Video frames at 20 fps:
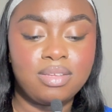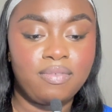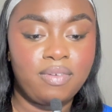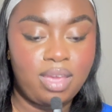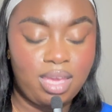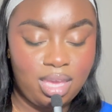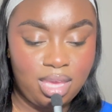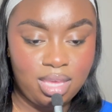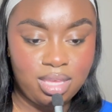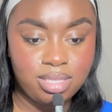of
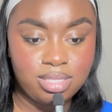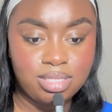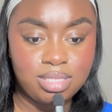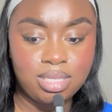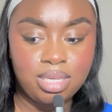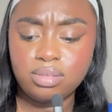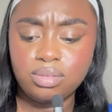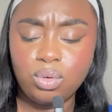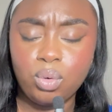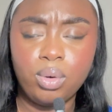
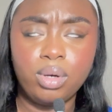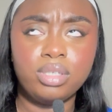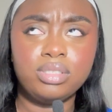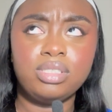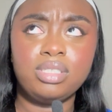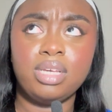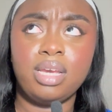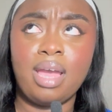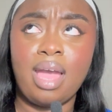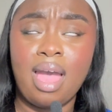hate, or
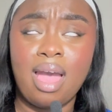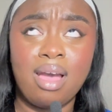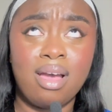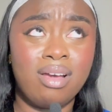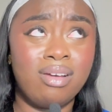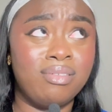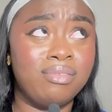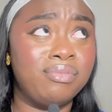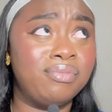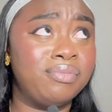to
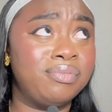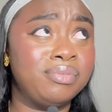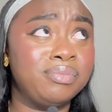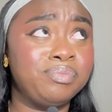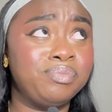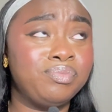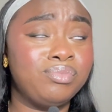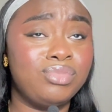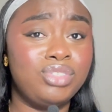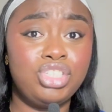have
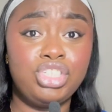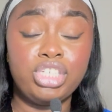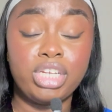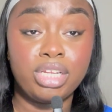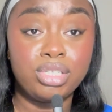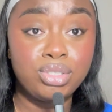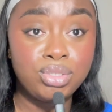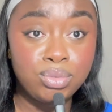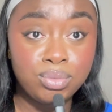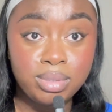
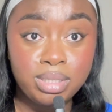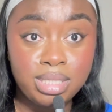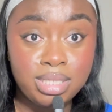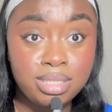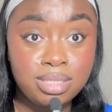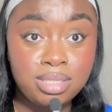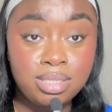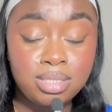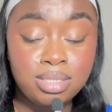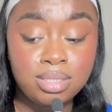
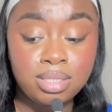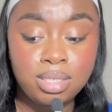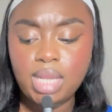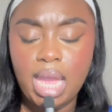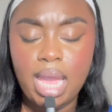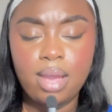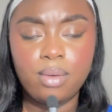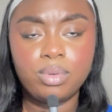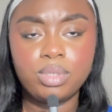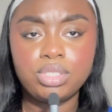gentleness.
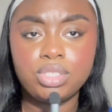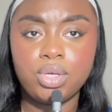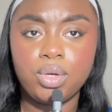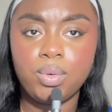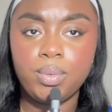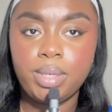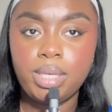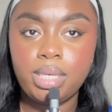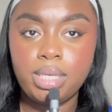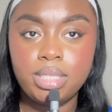I was
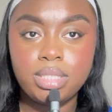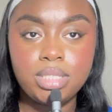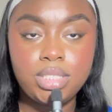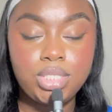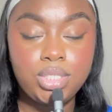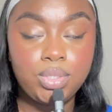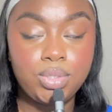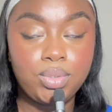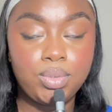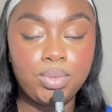going
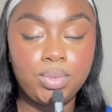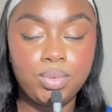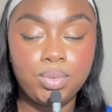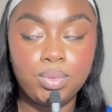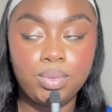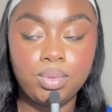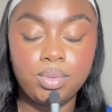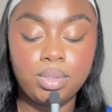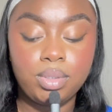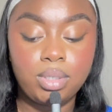
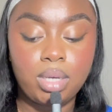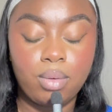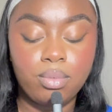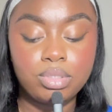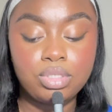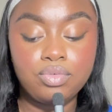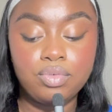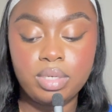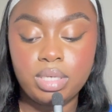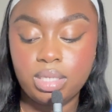into, I
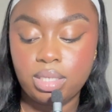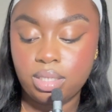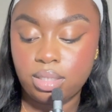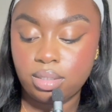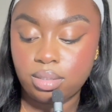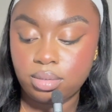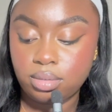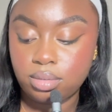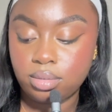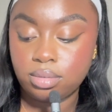was
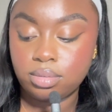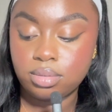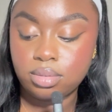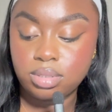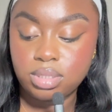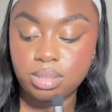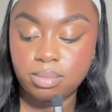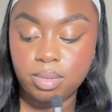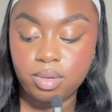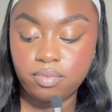reading
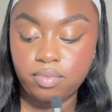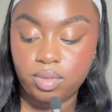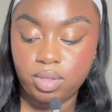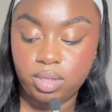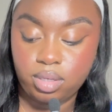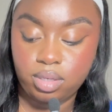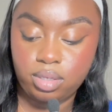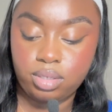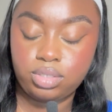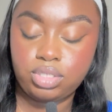some of
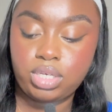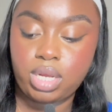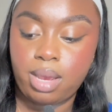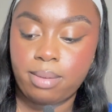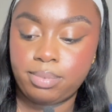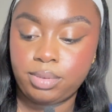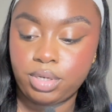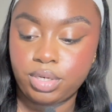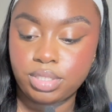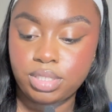the
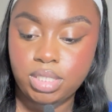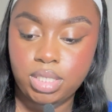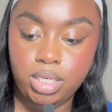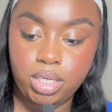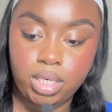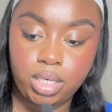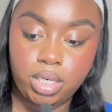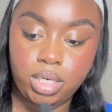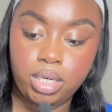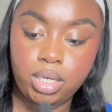chapters
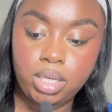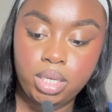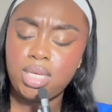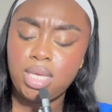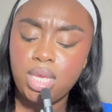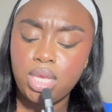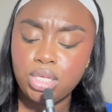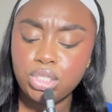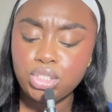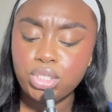here.
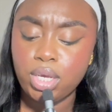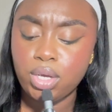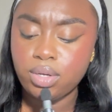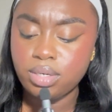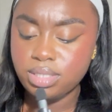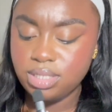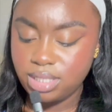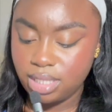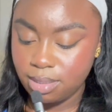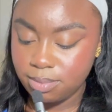So I go
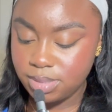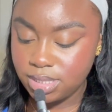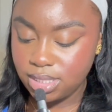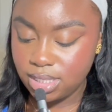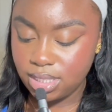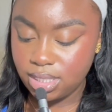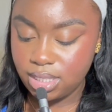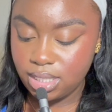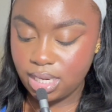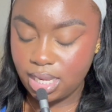to
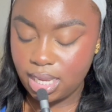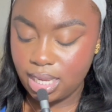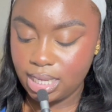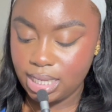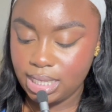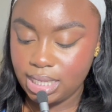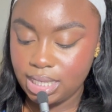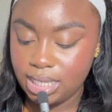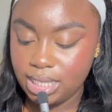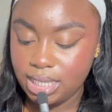Samson
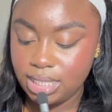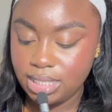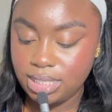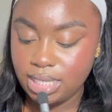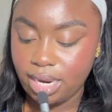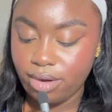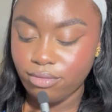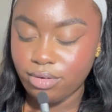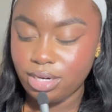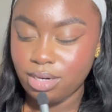and
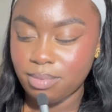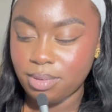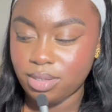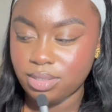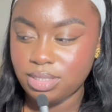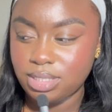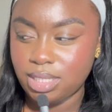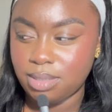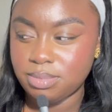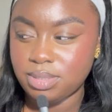I read
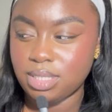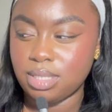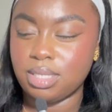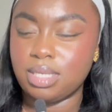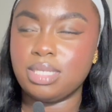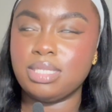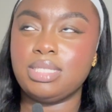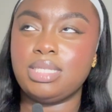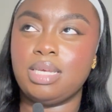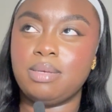about Samson
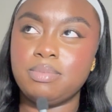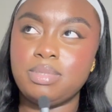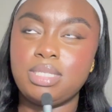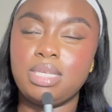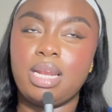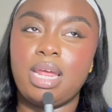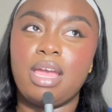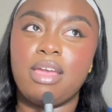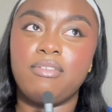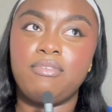because
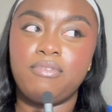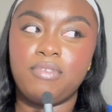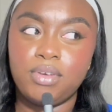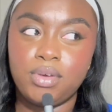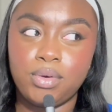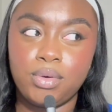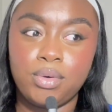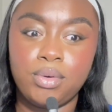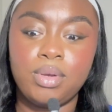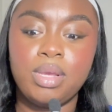Samson, I
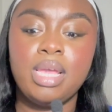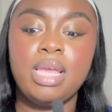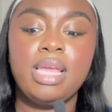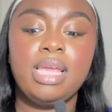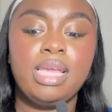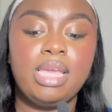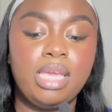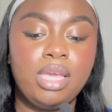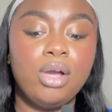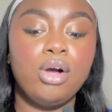feel
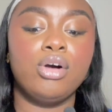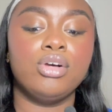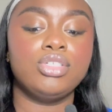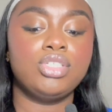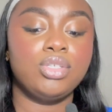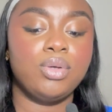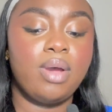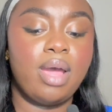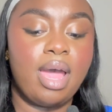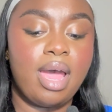he
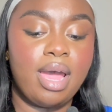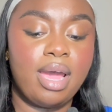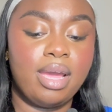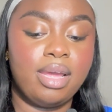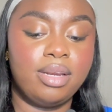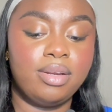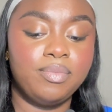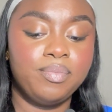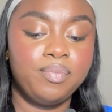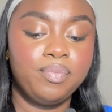also
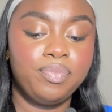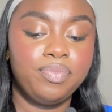had